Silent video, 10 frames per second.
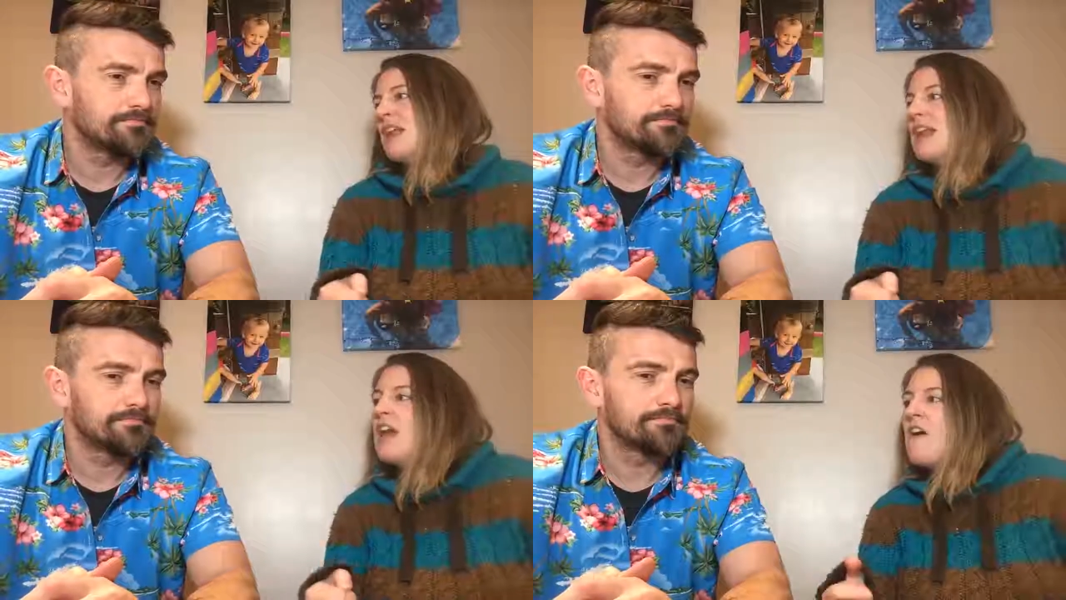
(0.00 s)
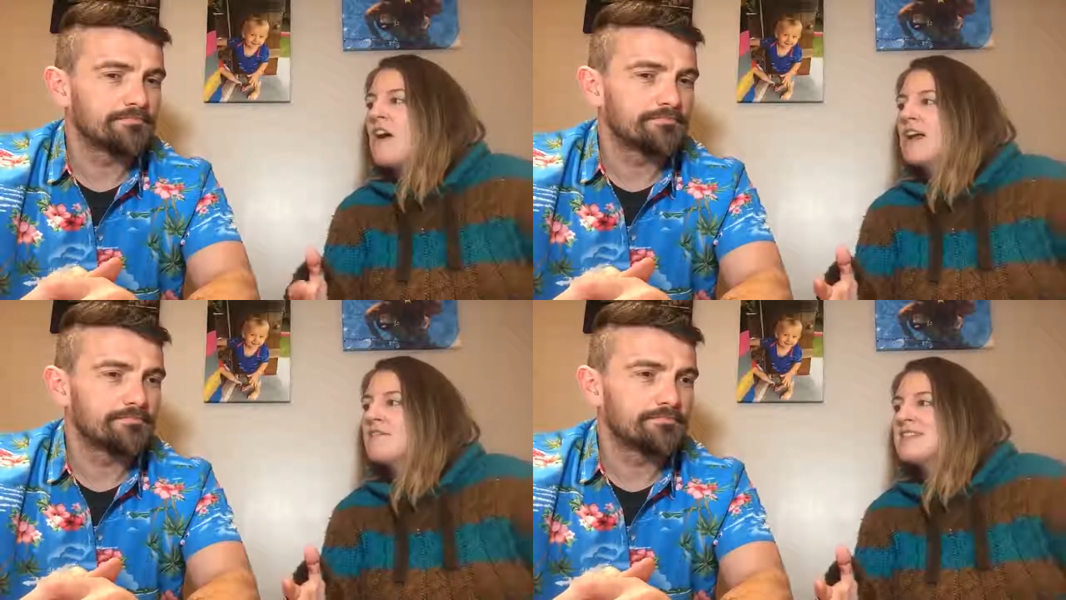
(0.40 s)

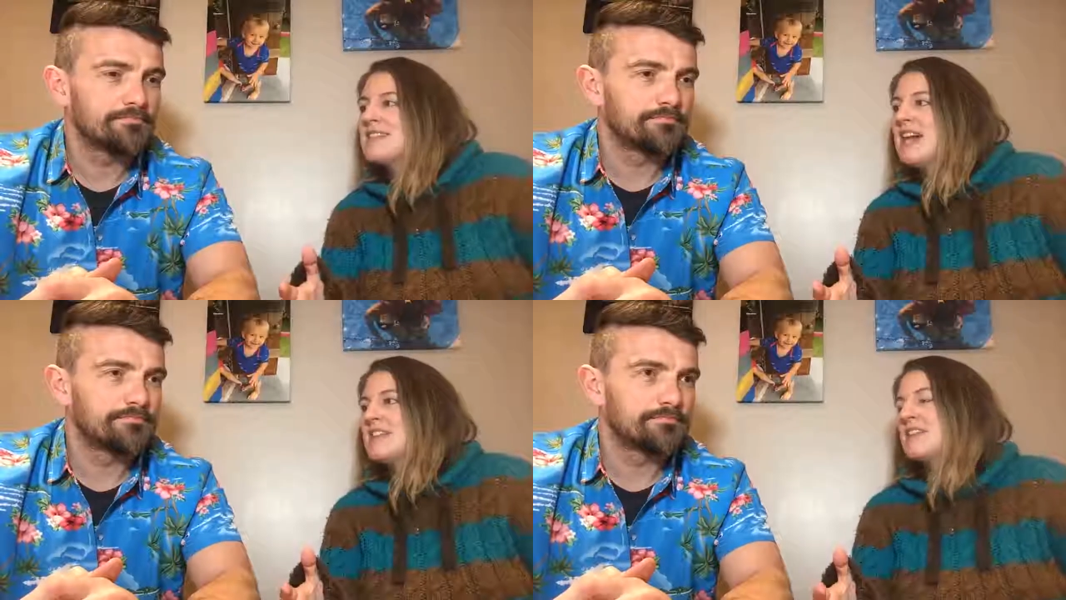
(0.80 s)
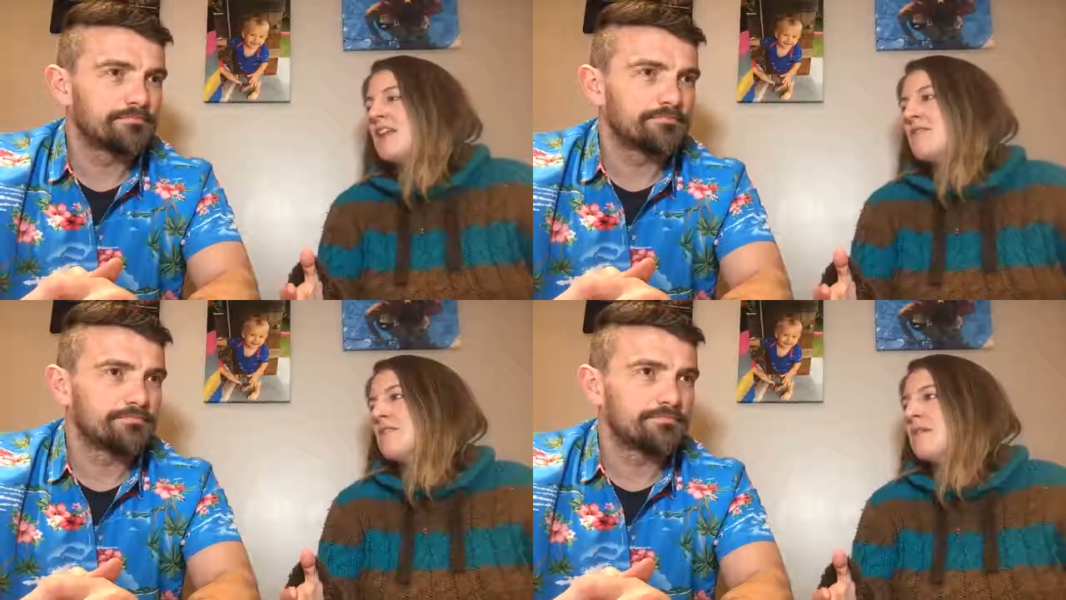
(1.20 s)
Speaker 1: live slash
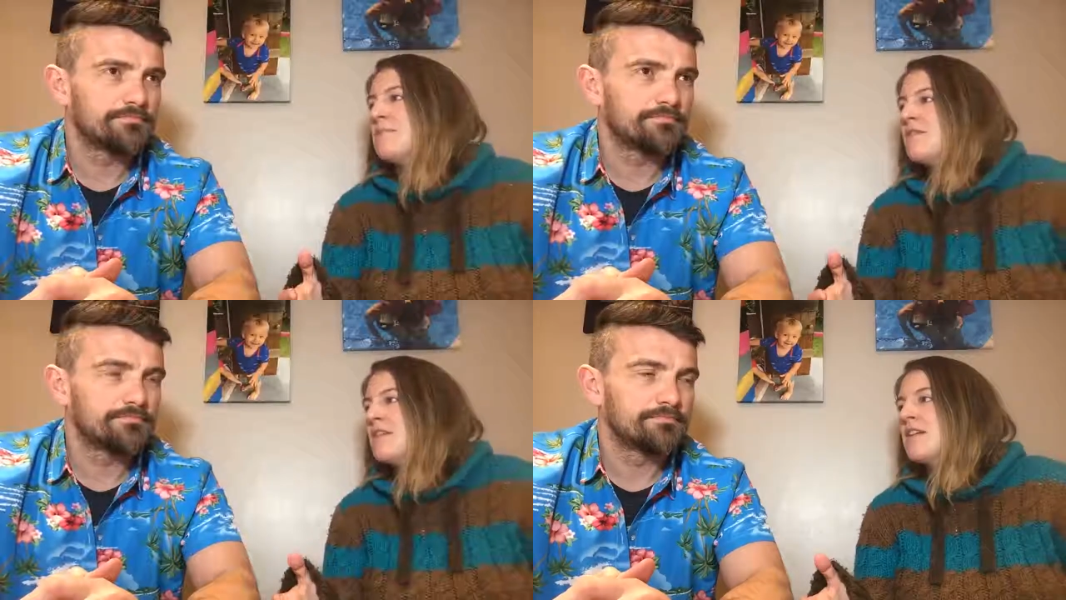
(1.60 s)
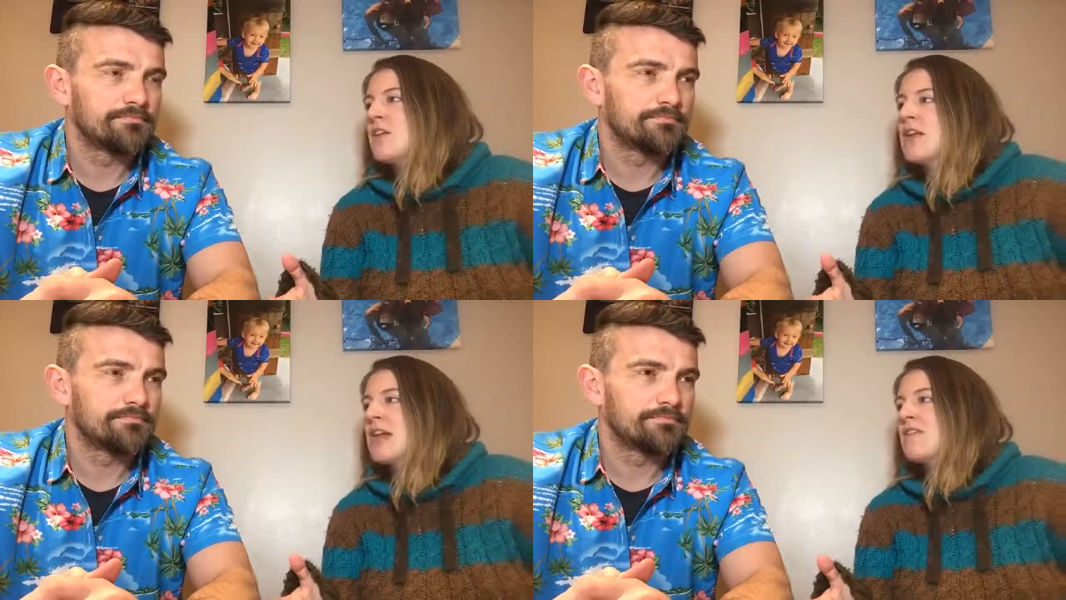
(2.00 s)
a bit of a
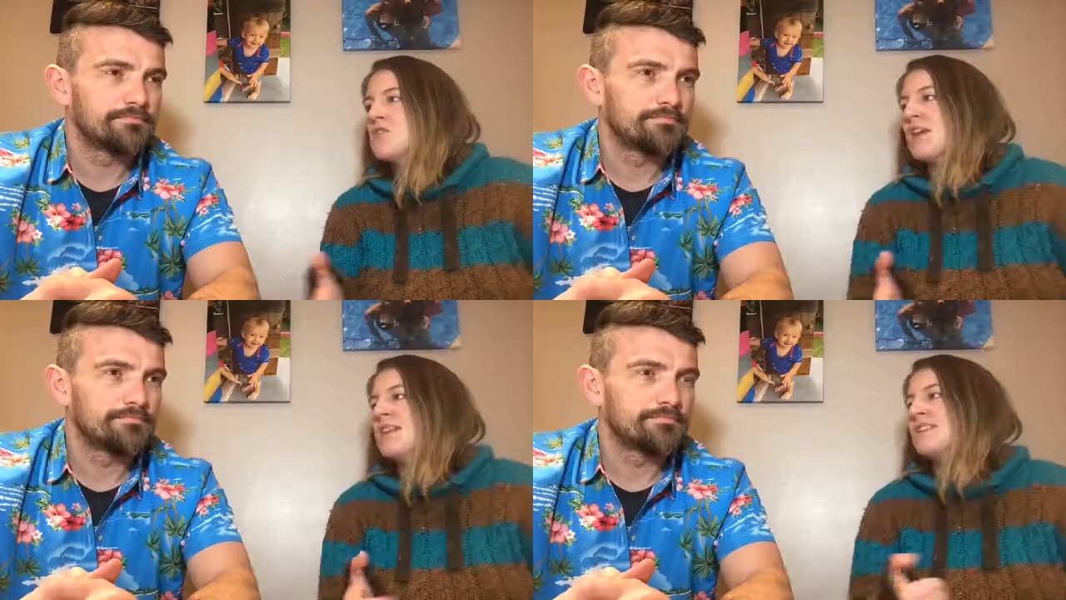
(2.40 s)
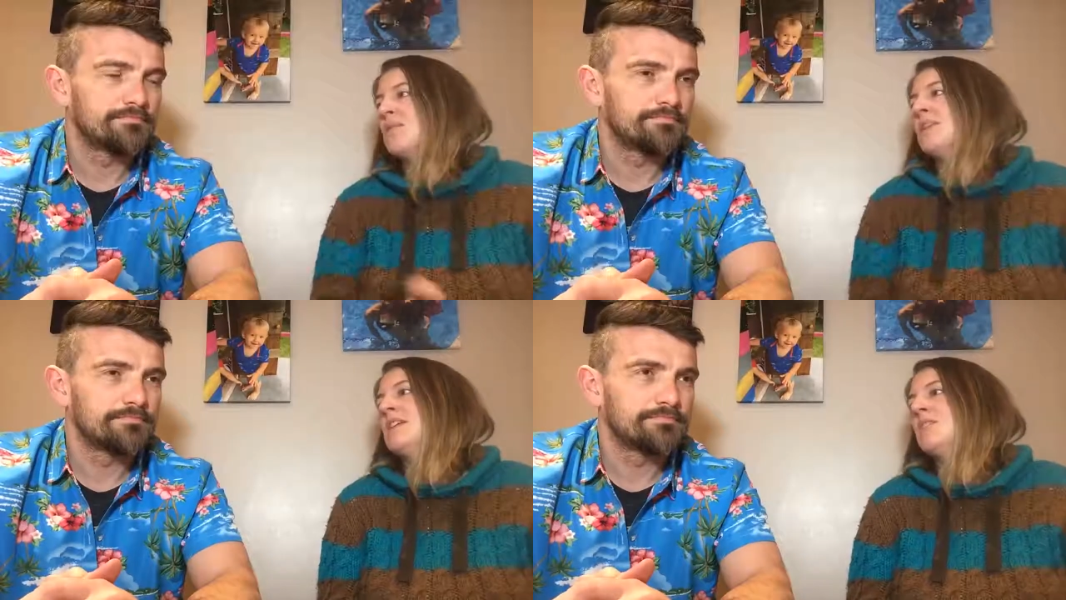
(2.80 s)
looking at the trends in
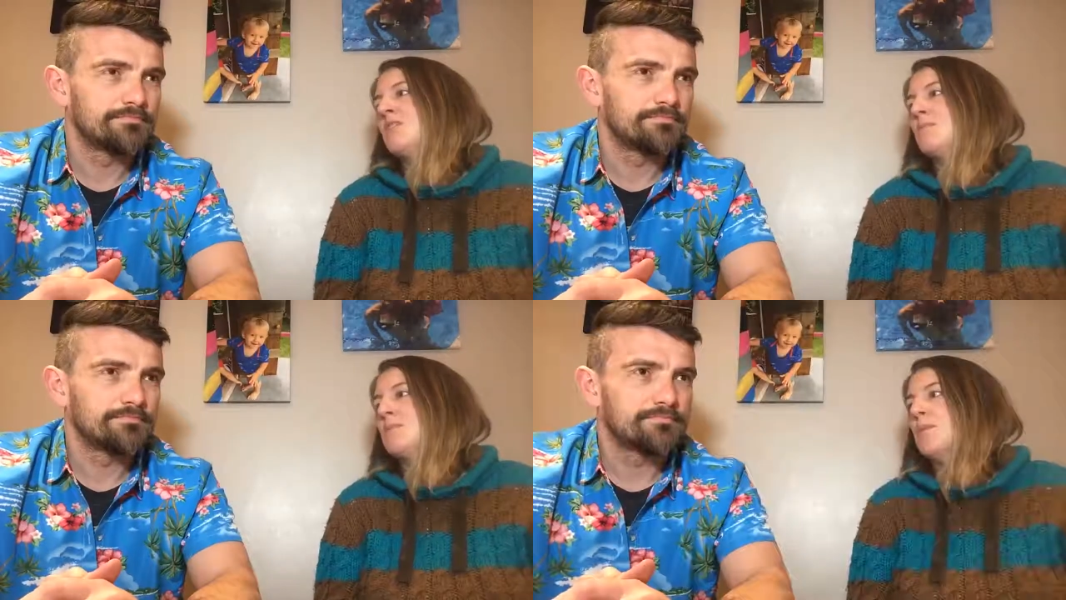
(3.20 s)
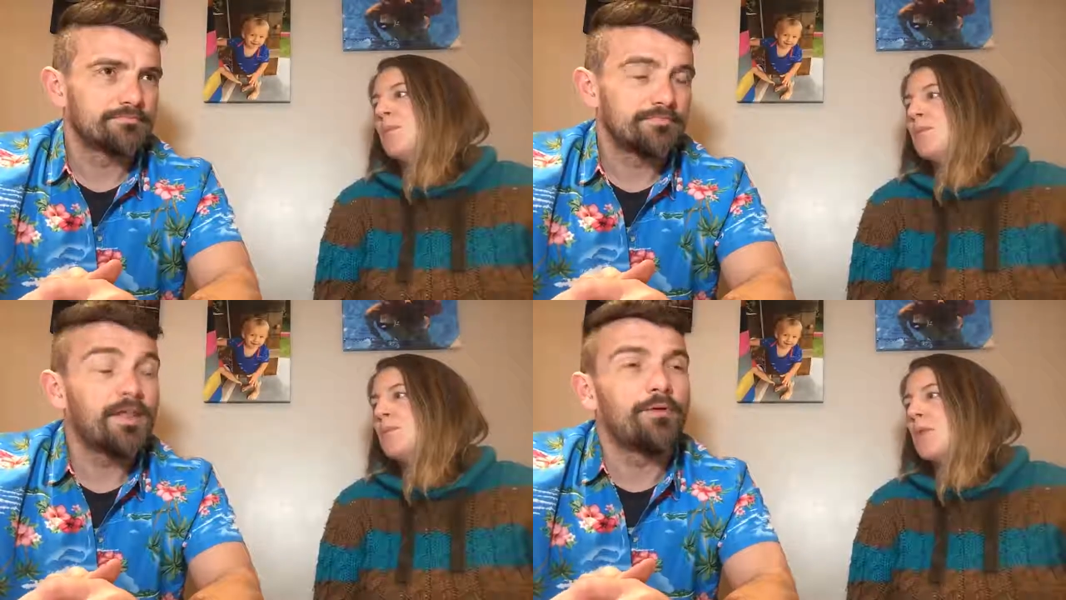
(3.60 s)
the wedding shop.
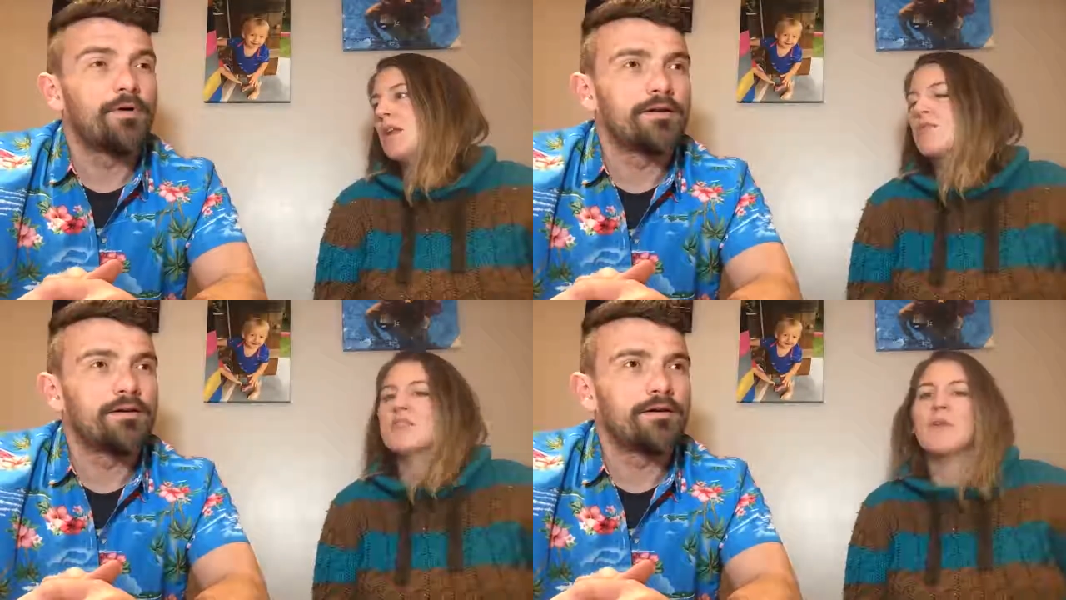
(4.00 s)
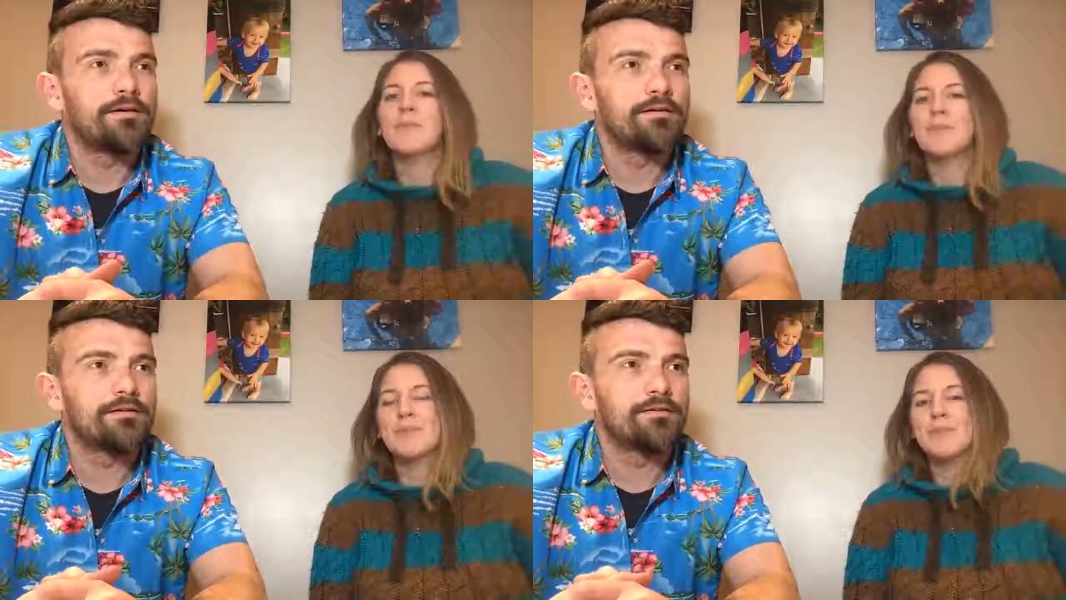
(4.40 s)
Speaker 2: Yeah, why not?
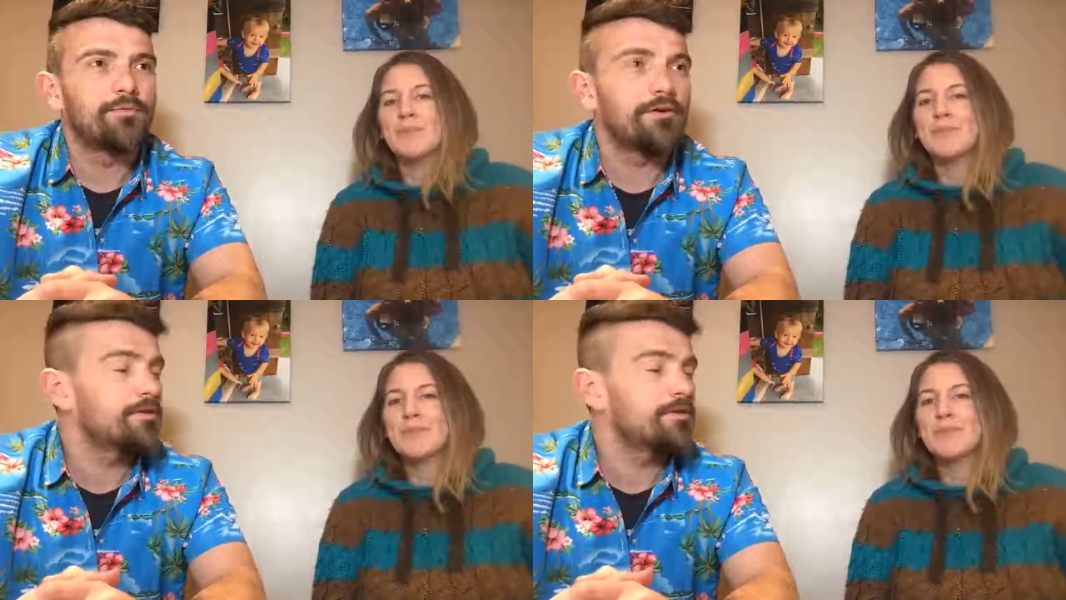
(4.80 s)
Mm. Where are